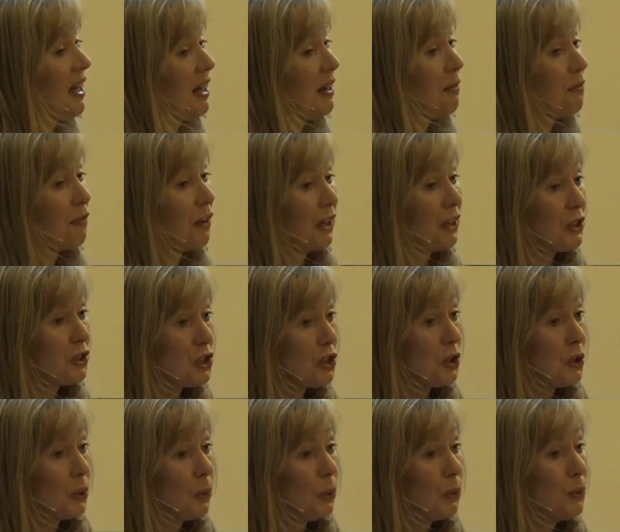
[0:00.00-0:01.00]
invite
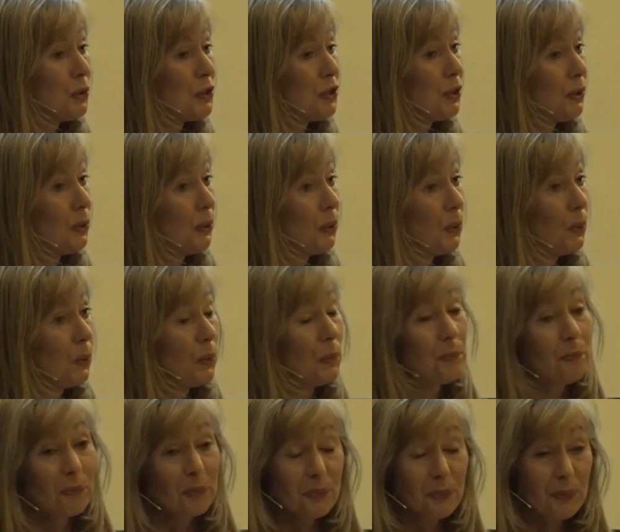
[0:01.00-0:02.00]
you
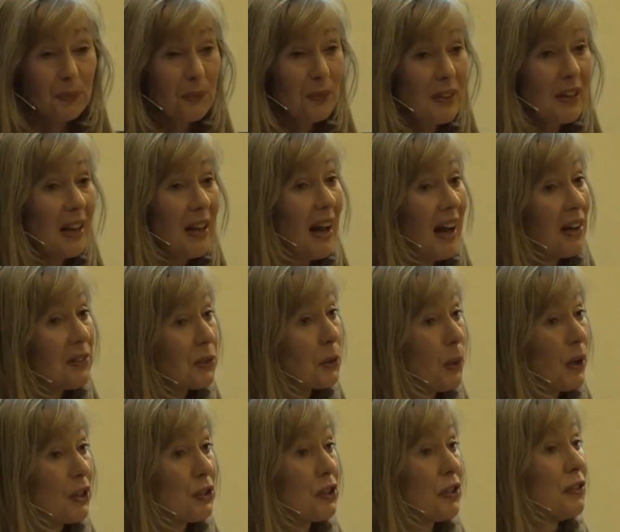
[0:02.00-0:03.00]
to ask
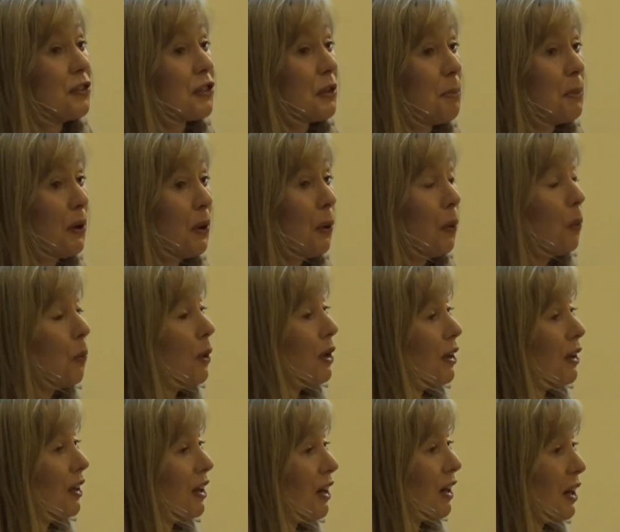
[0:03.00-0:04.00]
questions about
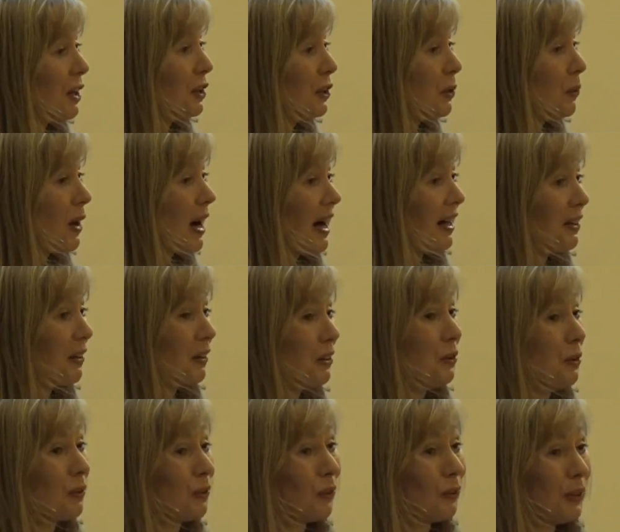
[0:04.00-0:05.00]
where are you at
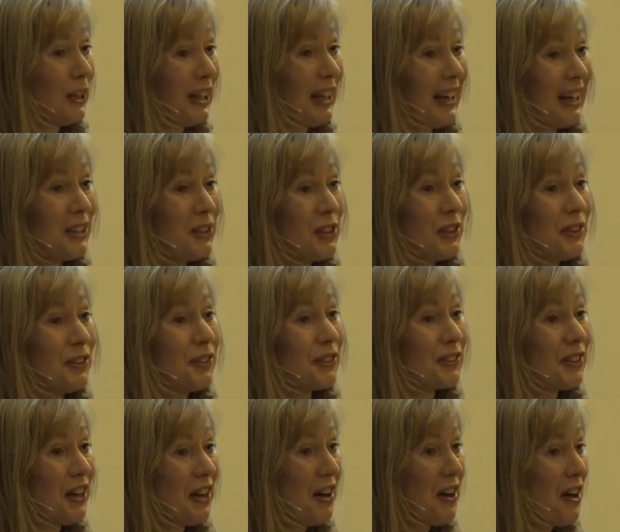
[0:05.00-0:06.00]
on your learning
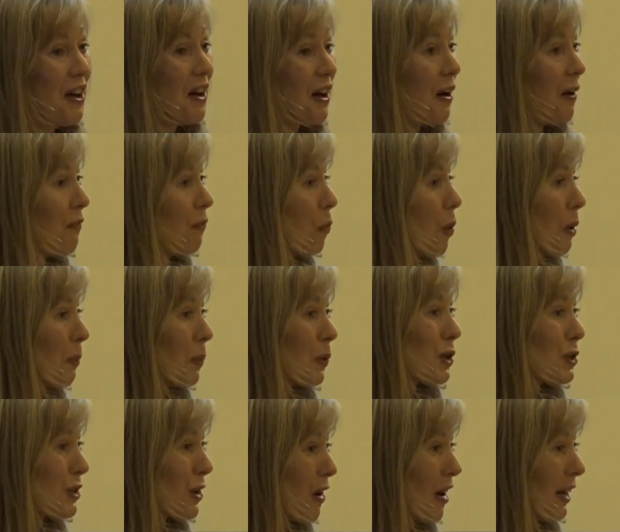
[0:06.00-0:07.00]
edges of what
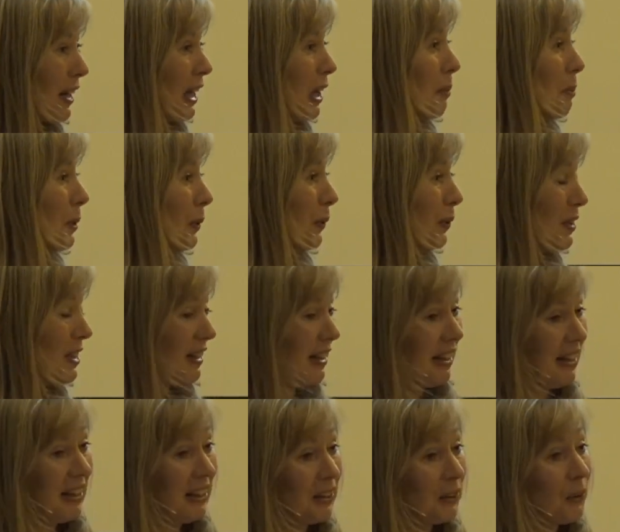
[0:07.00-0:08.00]
we're talking about
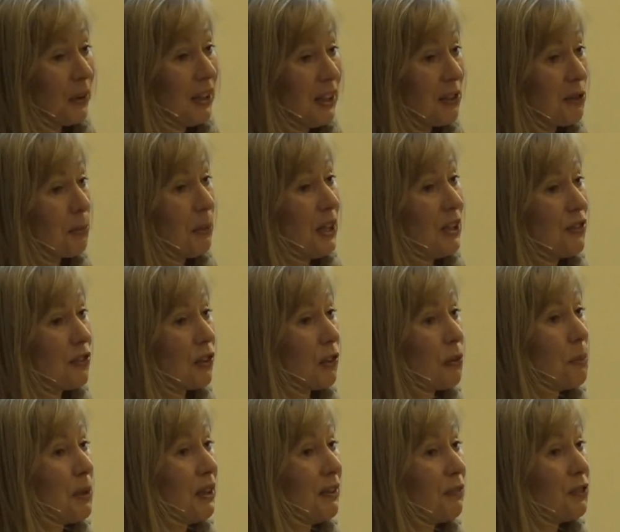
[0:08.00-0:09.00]
and create a space for
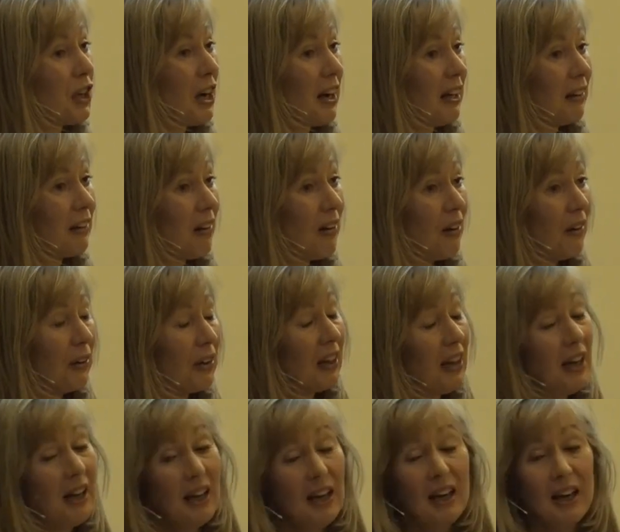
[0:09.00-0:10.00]
a bit of dialogue
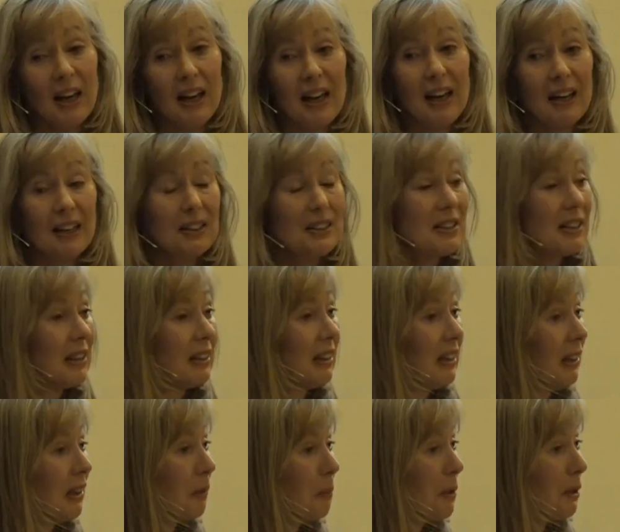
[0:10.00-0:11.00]
and a
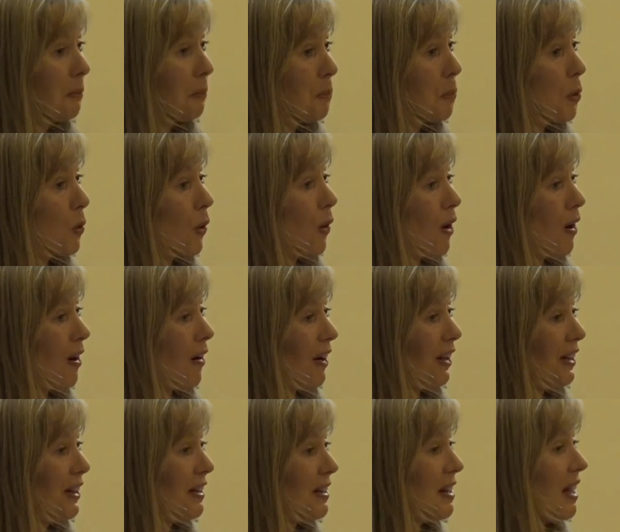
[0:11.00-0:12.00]
little bit more
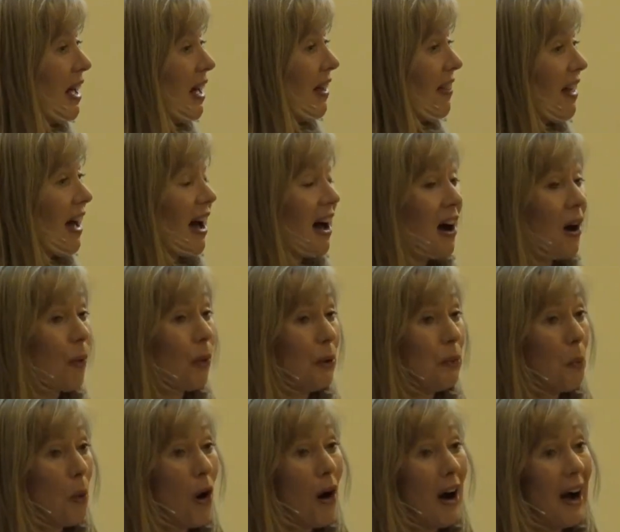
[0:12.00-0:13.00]
on the how
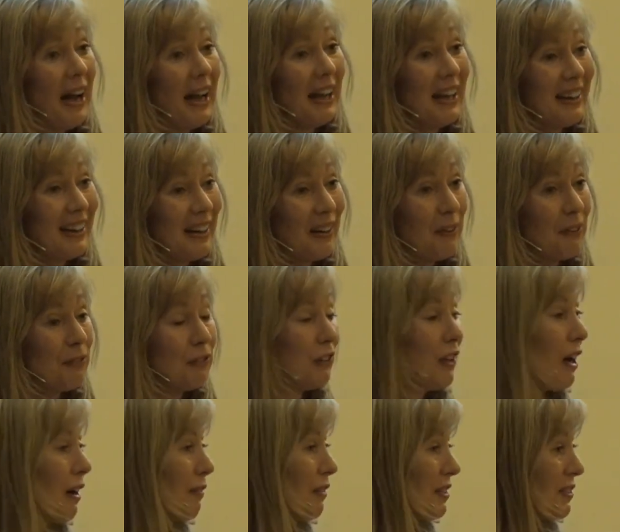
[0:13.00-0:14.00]
and why of
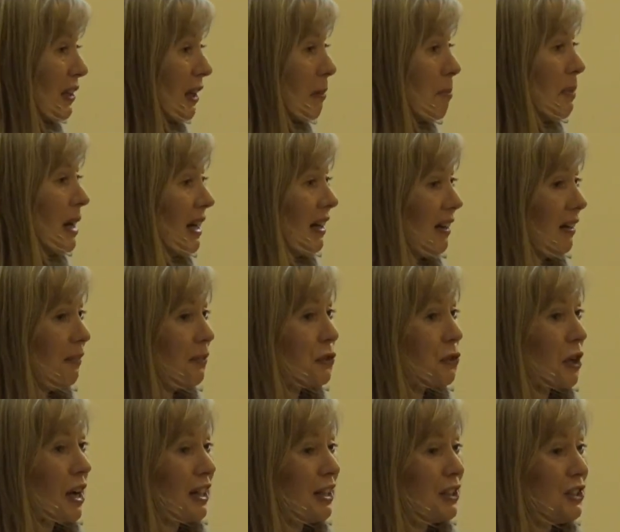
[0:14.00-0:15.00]
love as a competitive
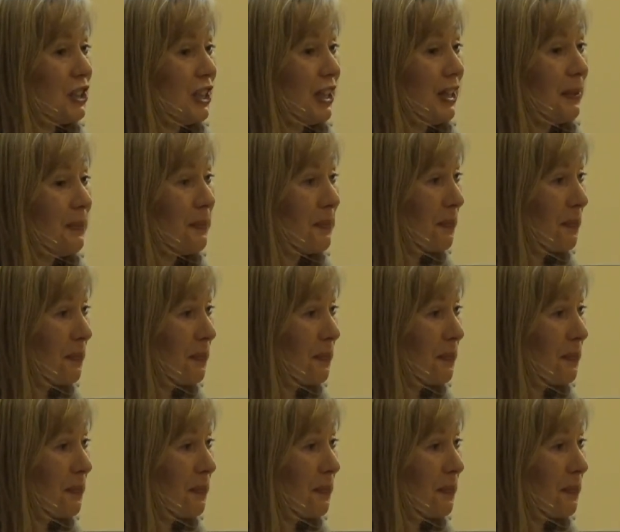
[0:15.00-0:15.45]
strategy.